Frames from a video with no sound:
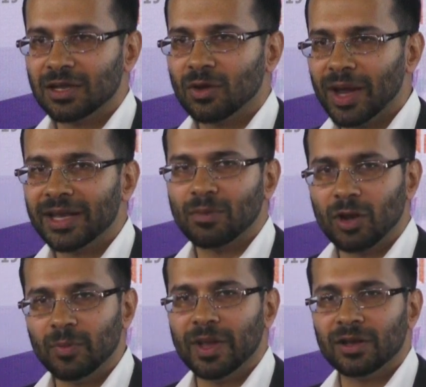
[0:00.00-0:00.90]
quite
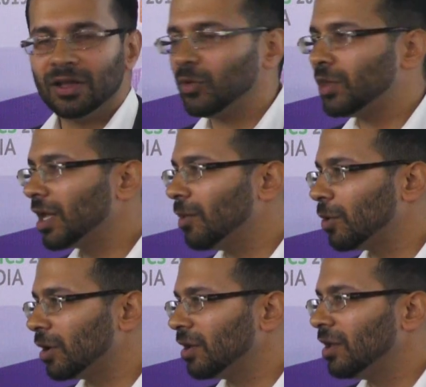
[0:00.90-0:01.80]
monumental if you think about
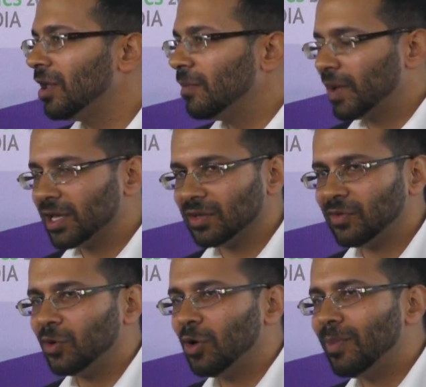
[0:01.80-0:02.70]
it. Because if
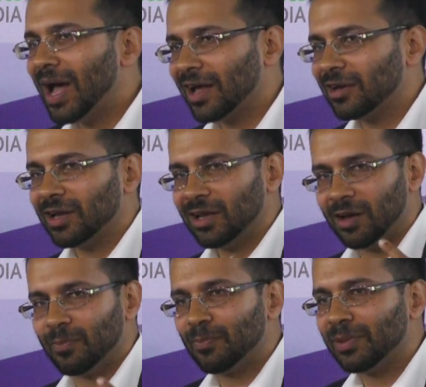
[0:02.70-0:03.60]
you go back and try to
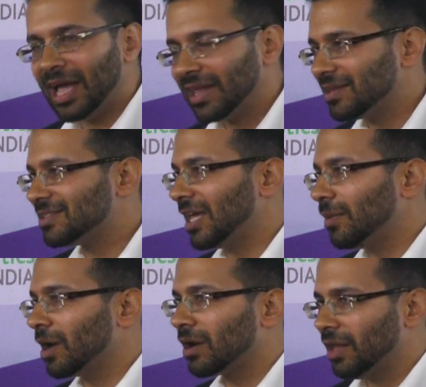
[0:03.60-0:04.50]
apply the same
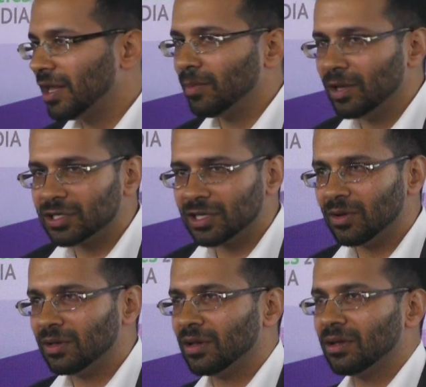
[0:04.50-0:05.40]
acrylic emulsion
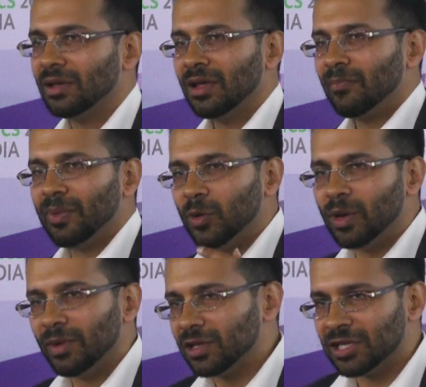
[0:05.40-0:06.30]
or the PU
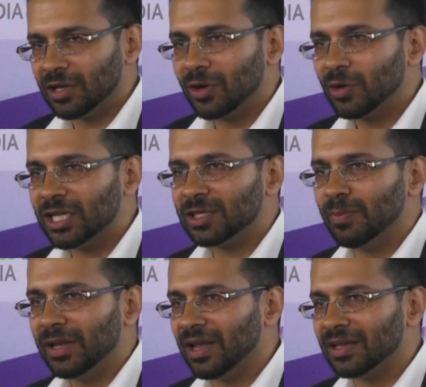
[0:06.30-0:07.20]
emulsion onto these
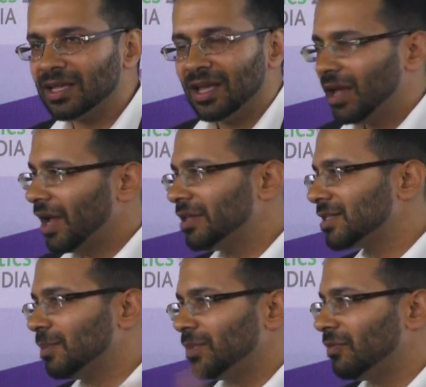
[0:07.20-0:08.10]
buildings, it just
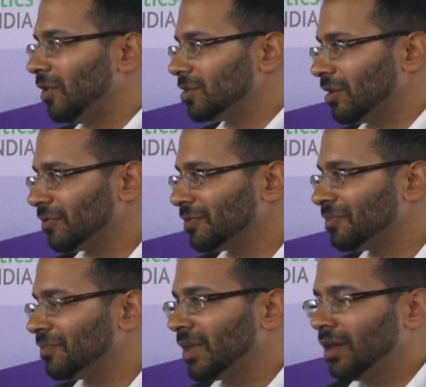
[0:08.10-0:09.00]
simply falls off.
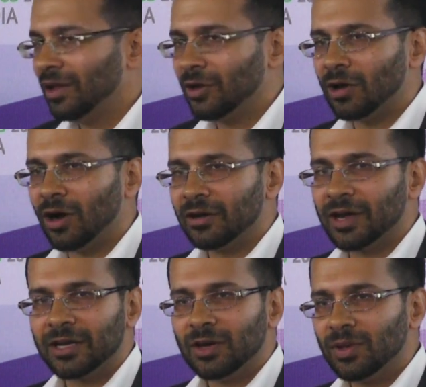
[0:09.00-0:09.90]
Your
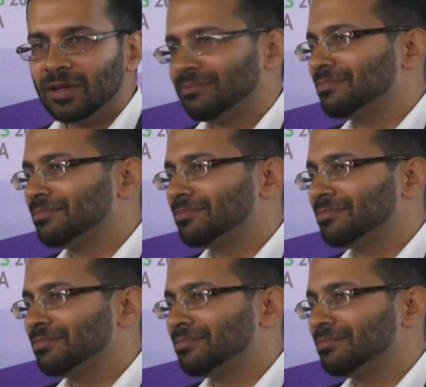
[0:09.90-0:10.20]
contractor will